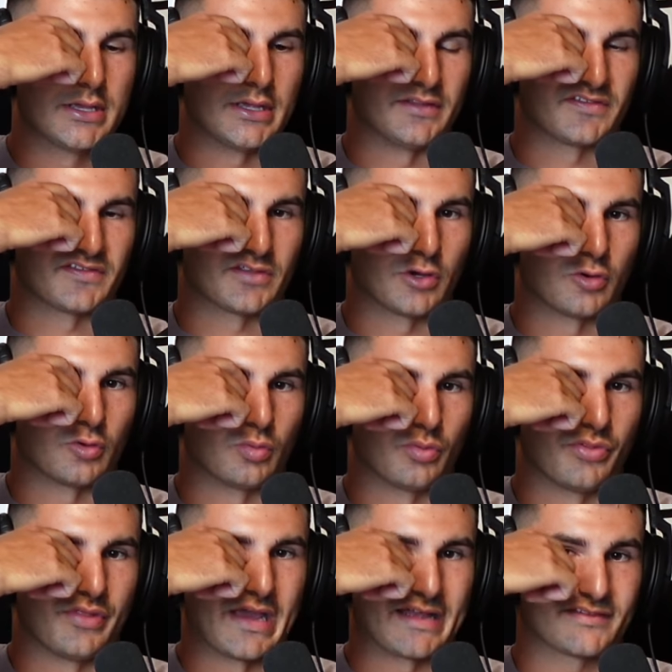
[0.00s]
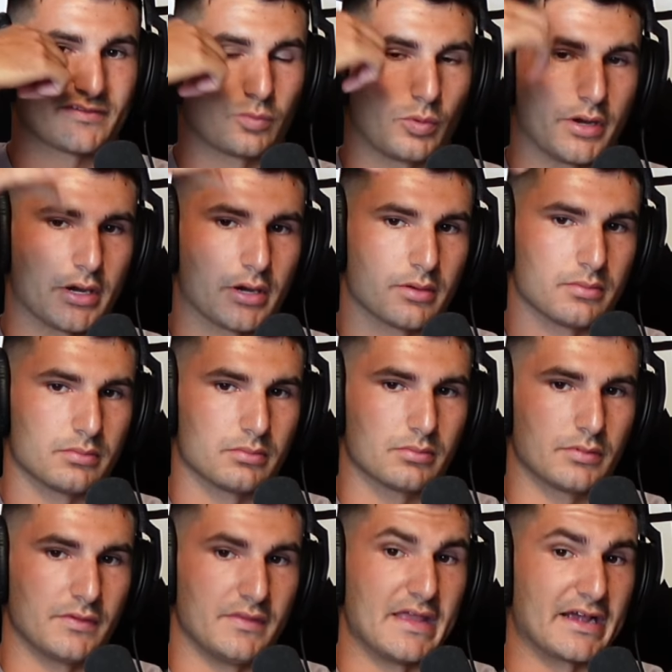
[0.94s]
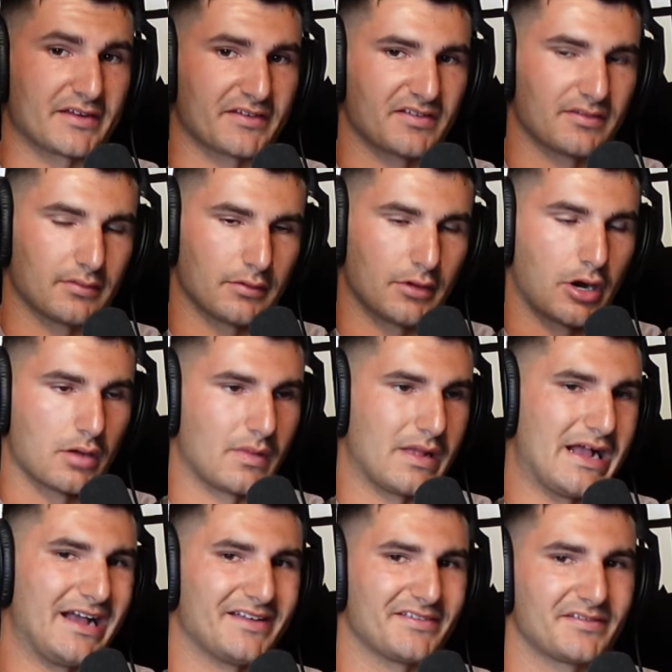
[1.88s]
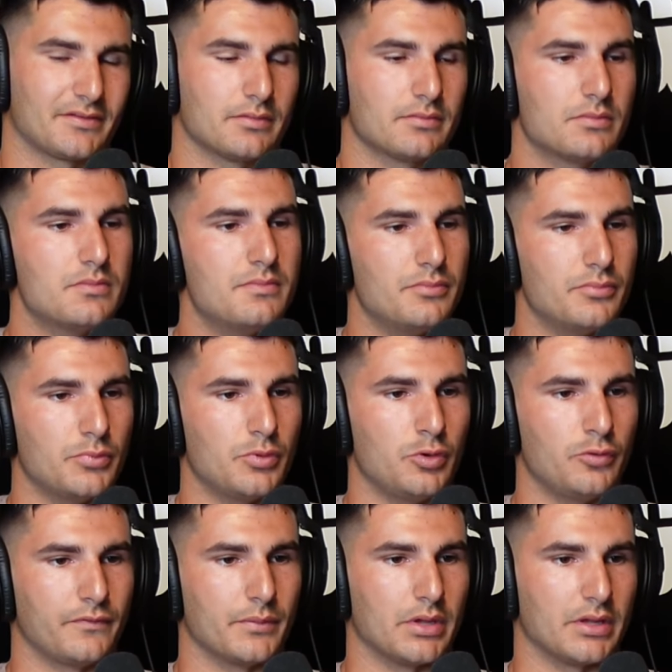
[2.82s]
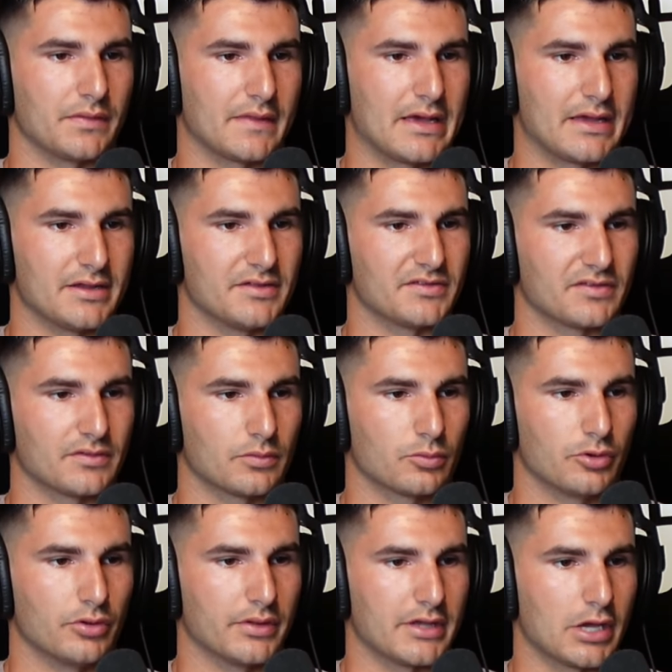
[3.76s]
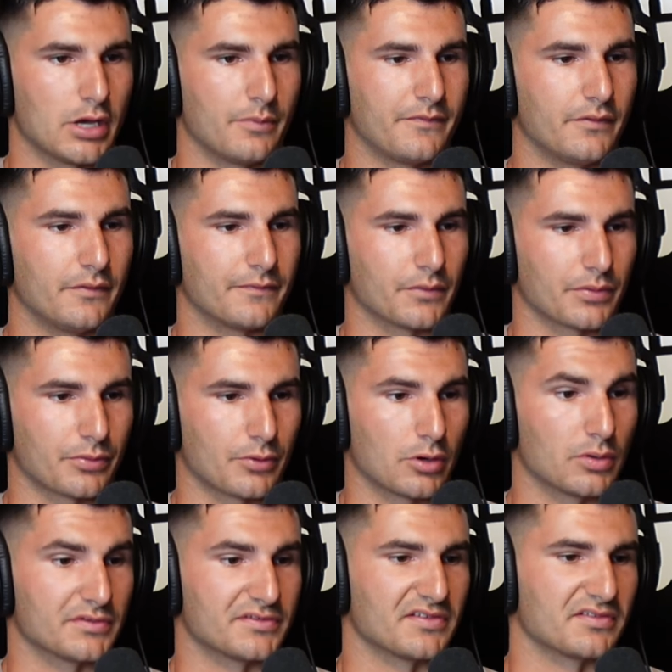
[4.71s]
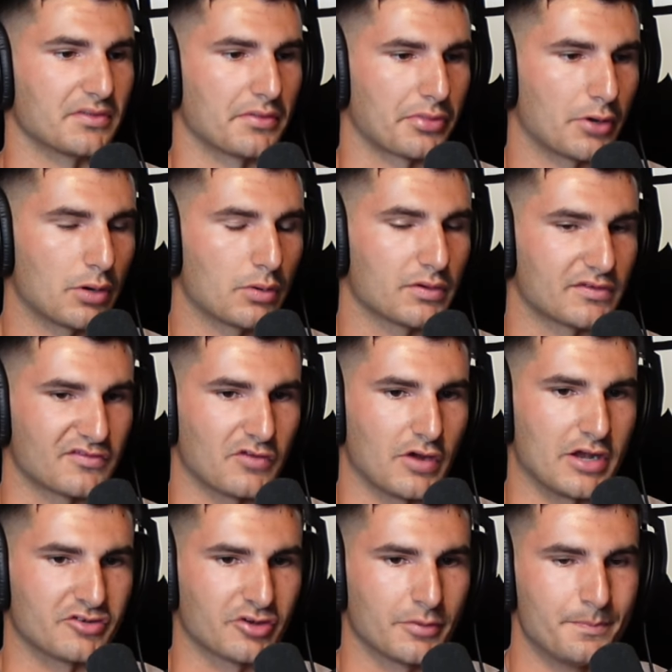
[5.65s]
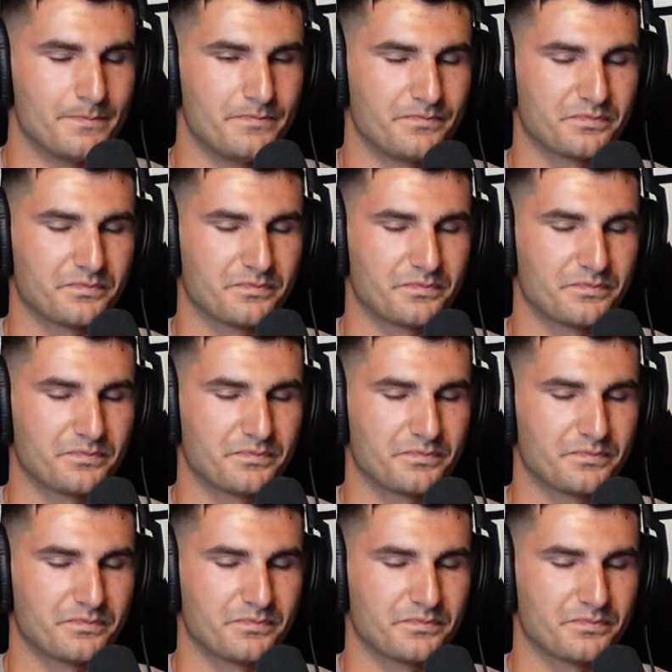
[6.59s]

And so that's where next, our last movement that is really helpful for throwers is the thrower stretch.